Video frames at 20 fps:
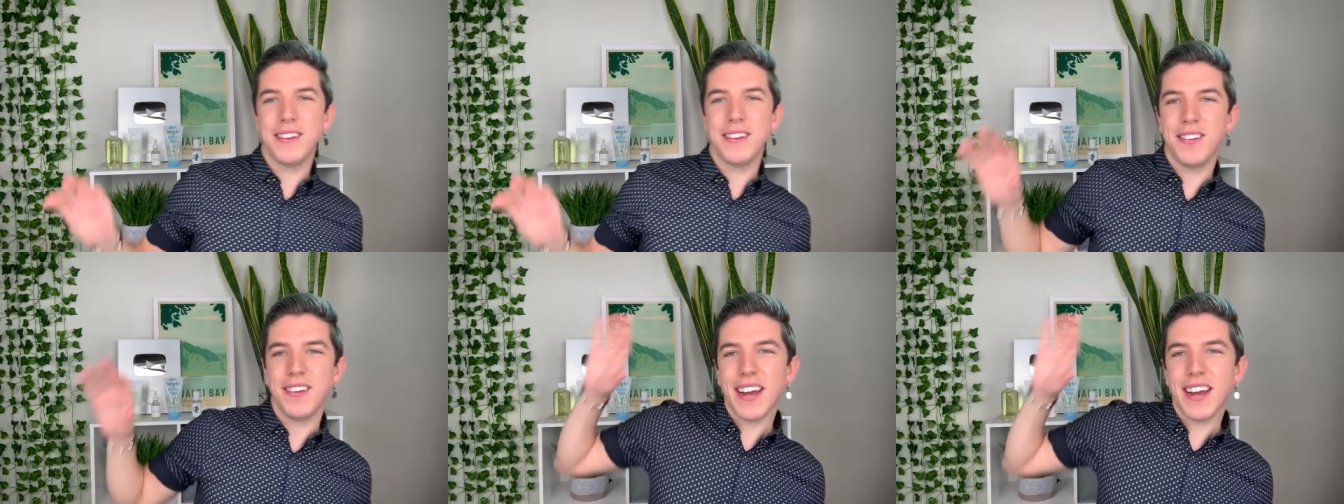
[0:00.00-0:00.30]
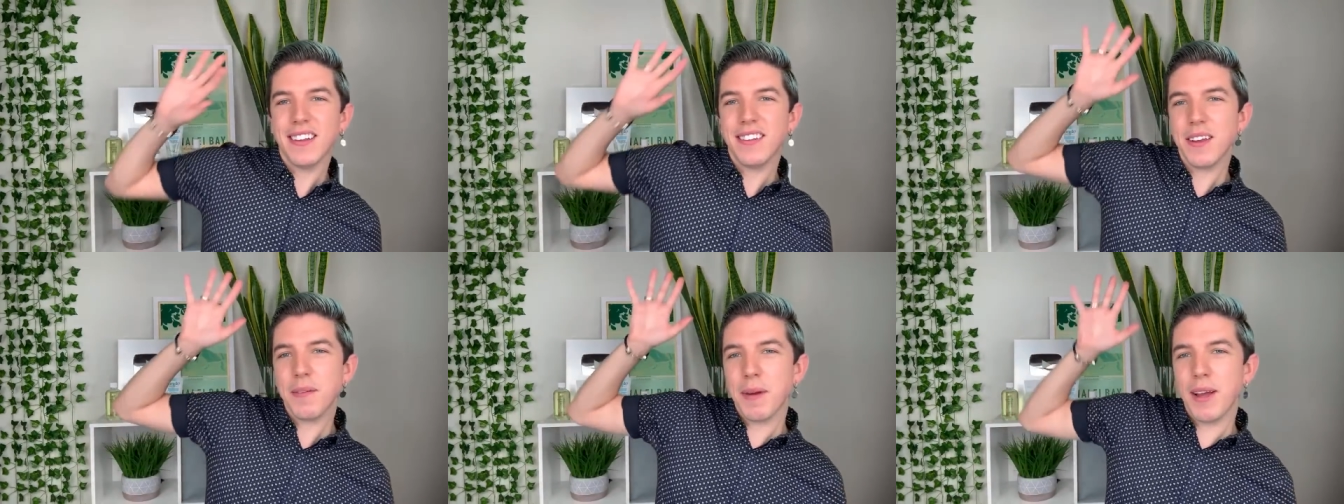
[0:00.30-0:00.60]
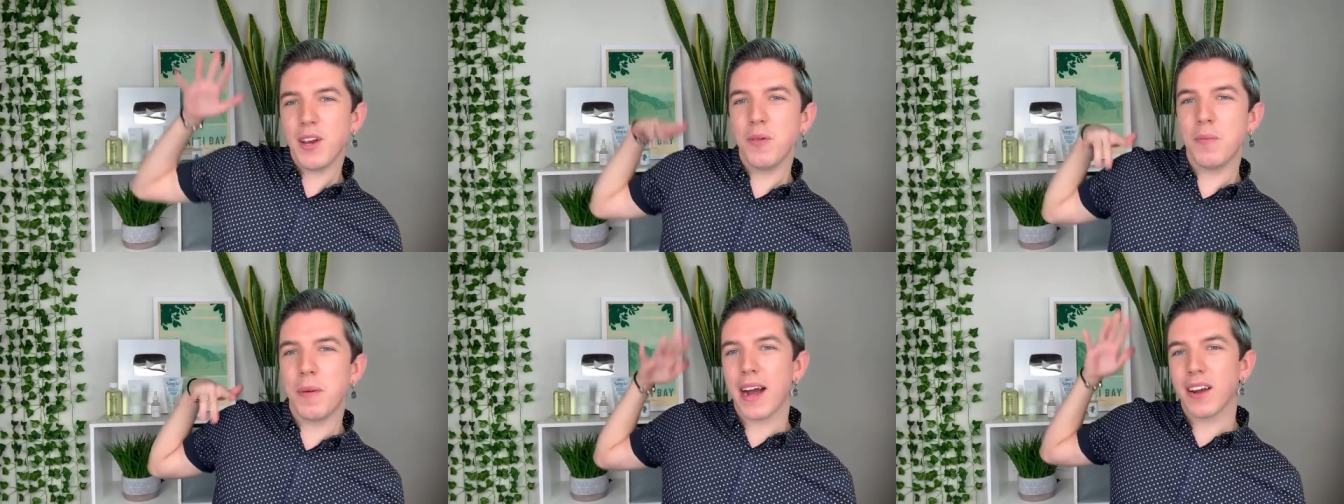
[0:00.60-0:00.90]
do you guys like my
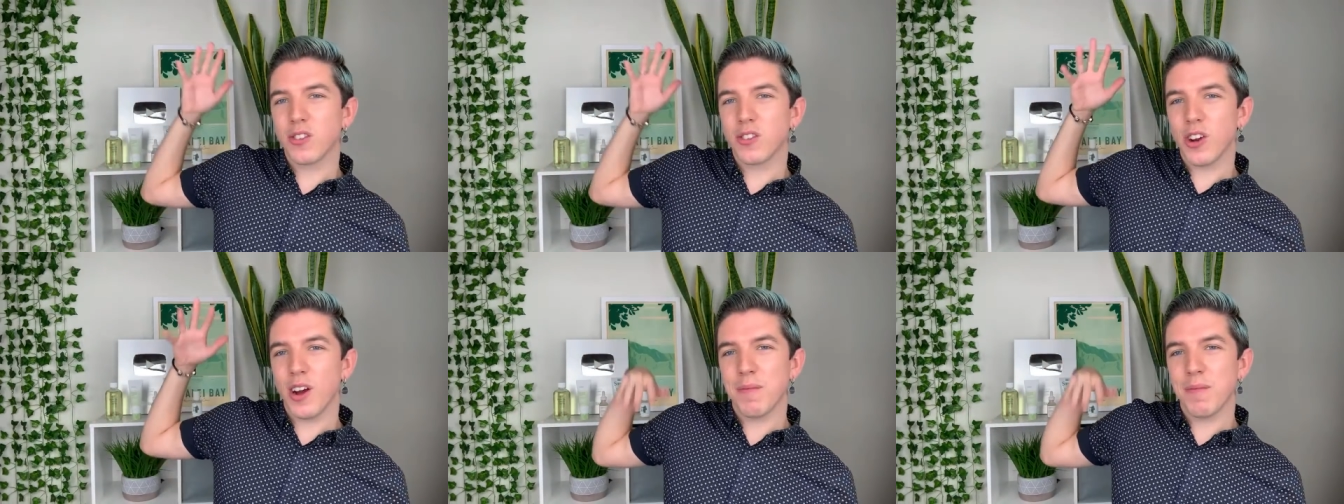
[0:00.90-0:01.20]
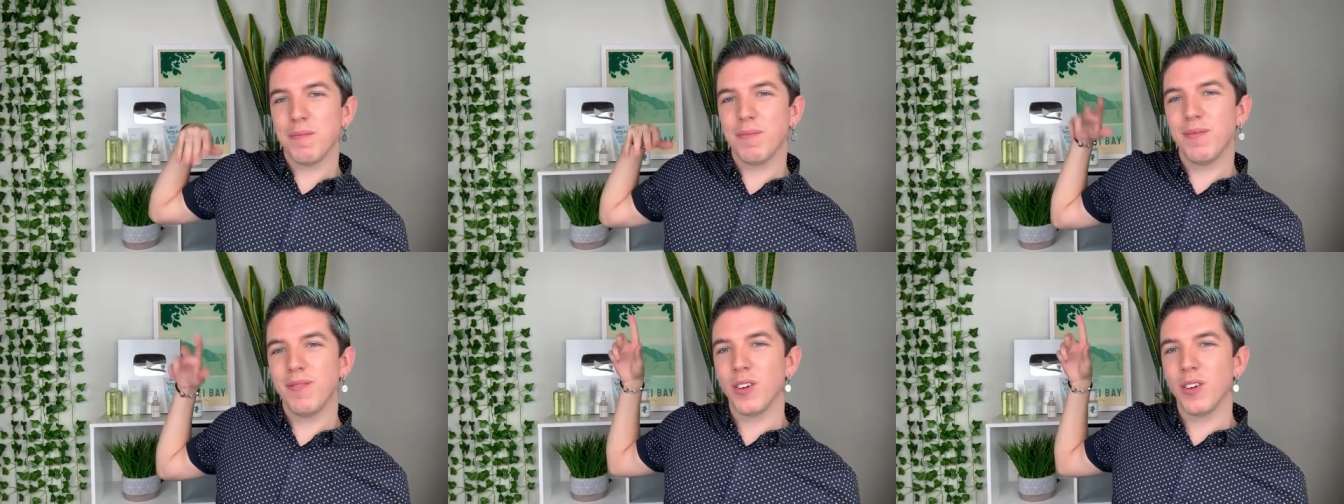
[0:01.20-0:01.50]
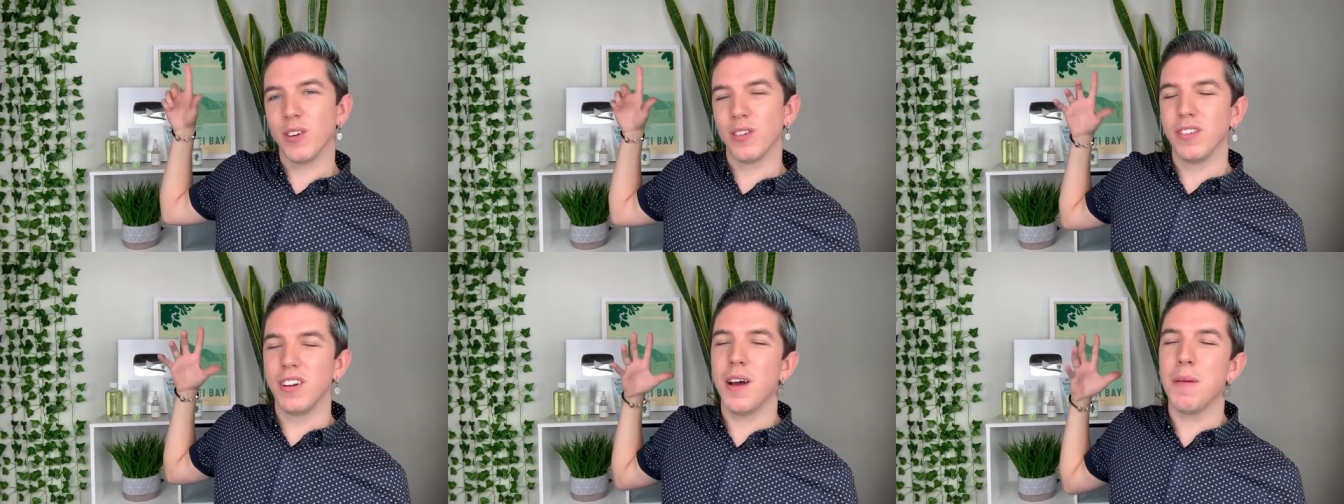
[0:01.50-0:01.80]
new backdrop?
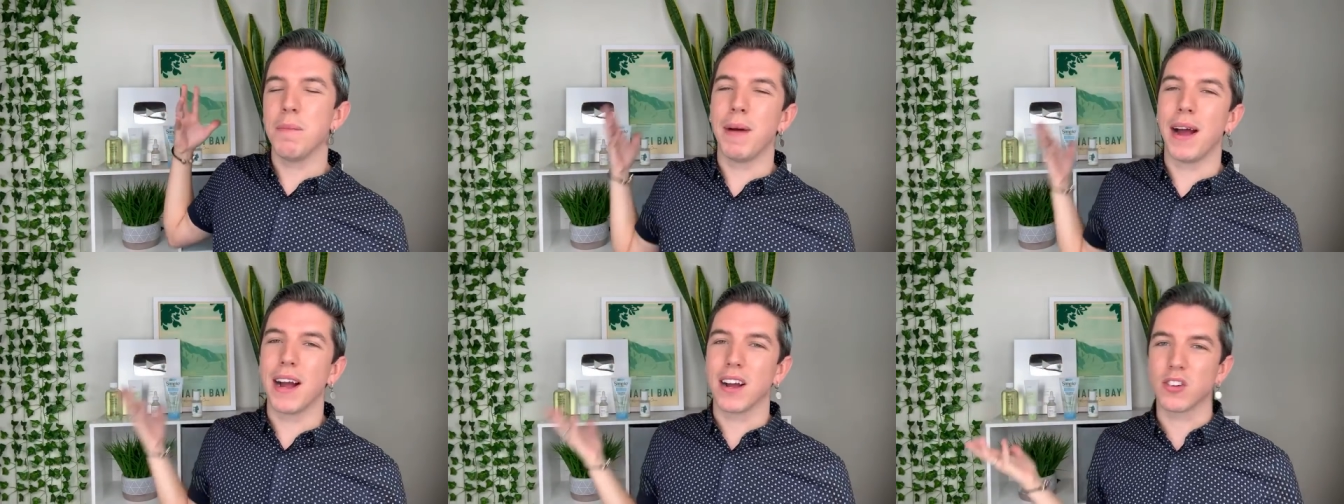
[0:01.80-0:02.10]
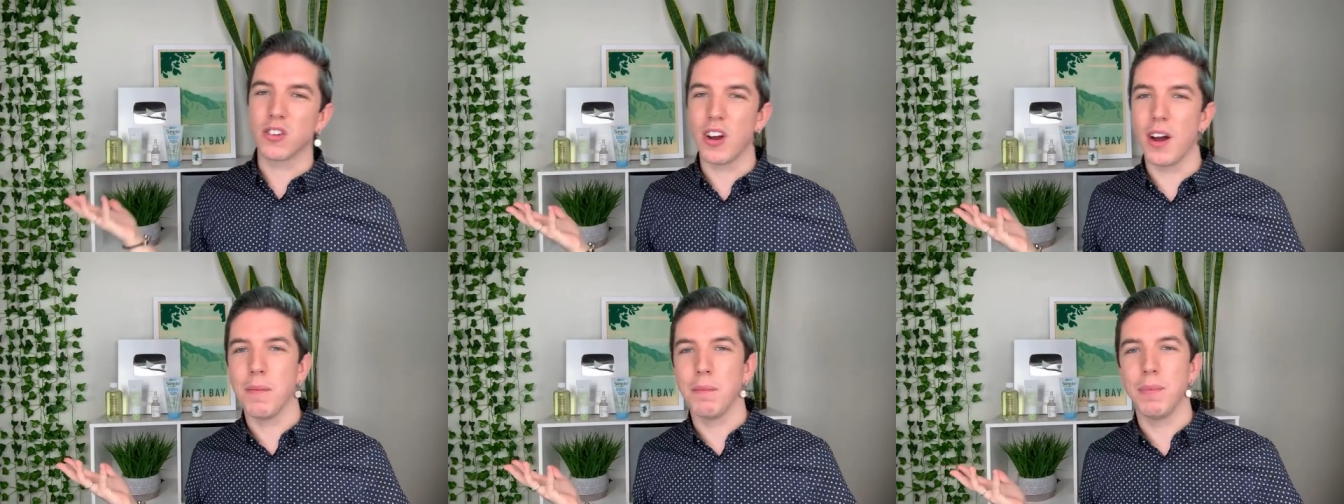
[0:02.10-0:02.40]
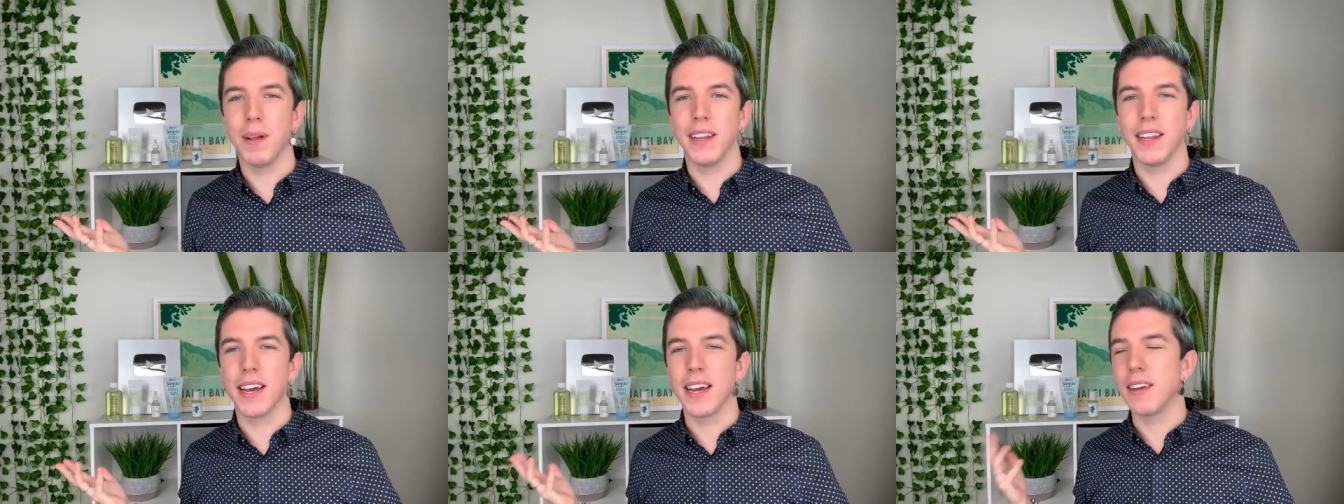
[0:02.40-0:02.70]
Or not backdrop,
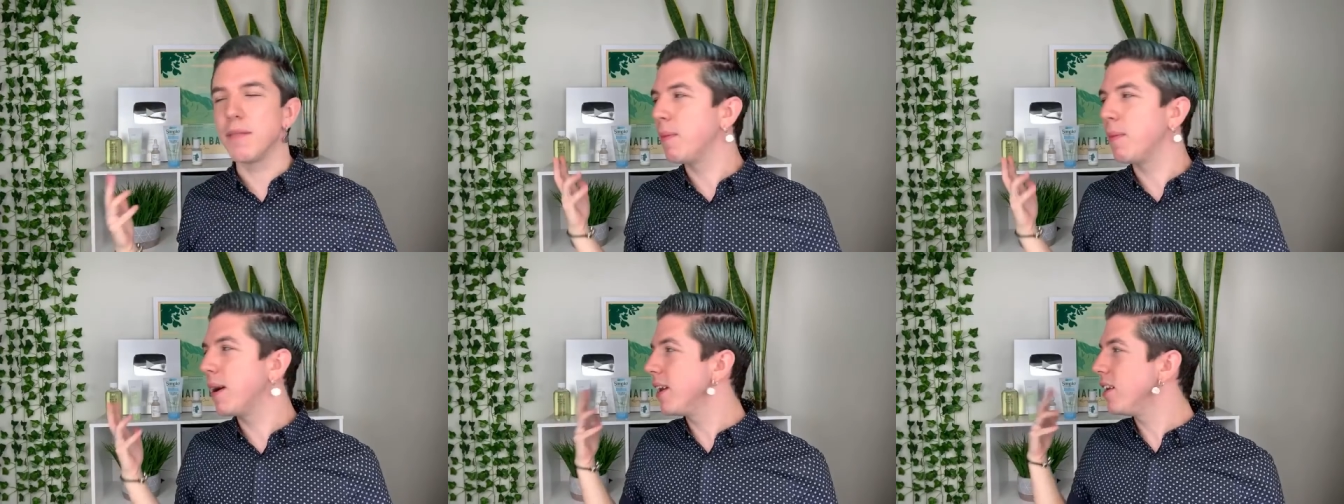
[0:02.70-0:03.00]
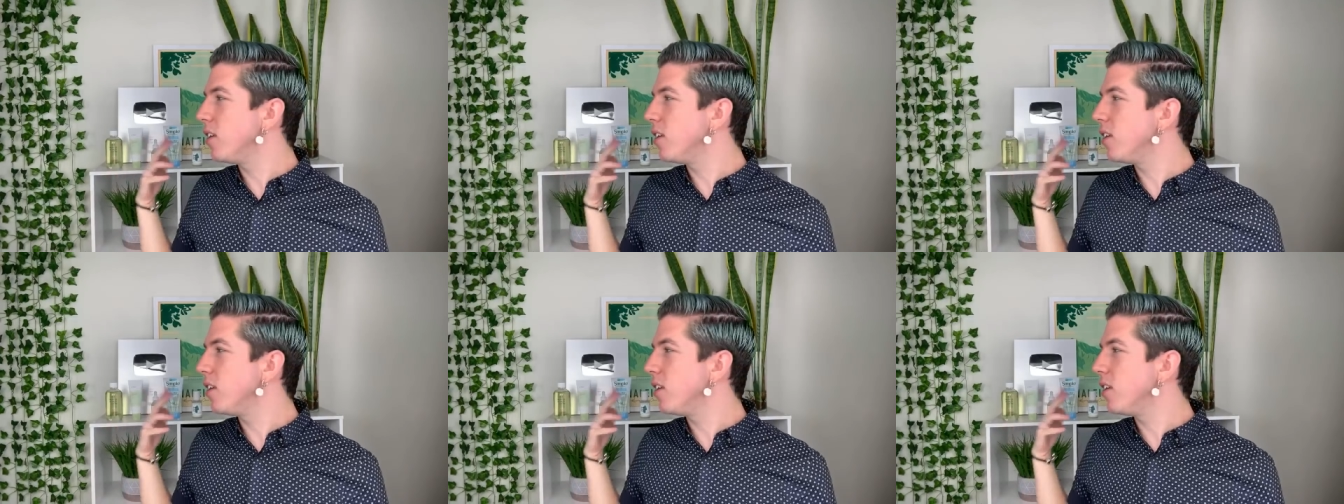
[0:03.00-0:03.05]
but like my